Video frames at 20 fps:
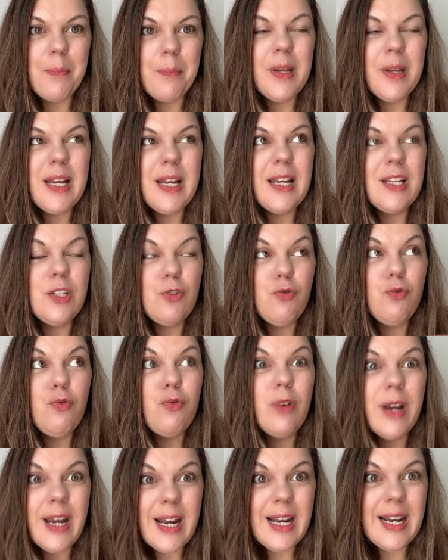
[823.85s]
but it is
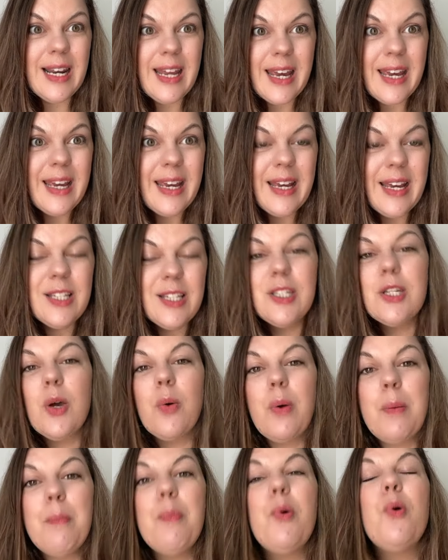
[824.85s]
really so
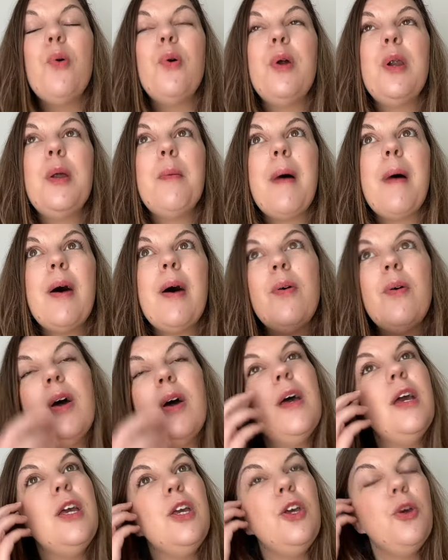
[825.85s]
important about
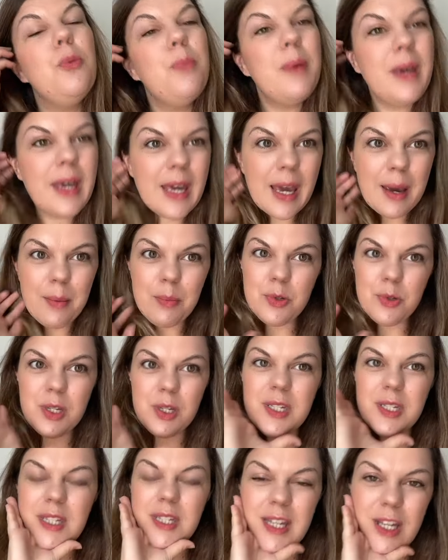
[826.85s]
you being able to
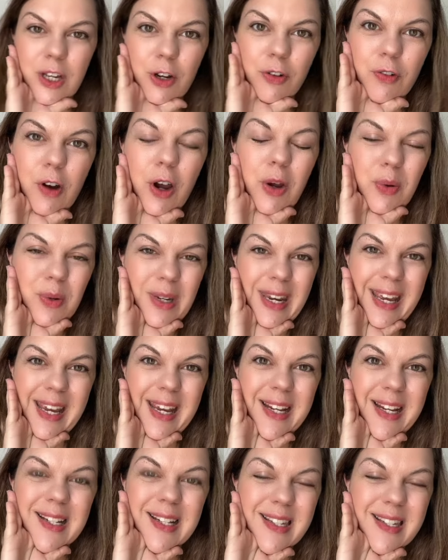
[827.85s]
see your own
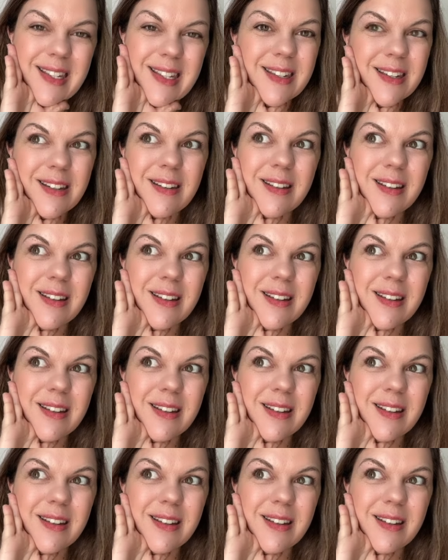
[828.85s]
needs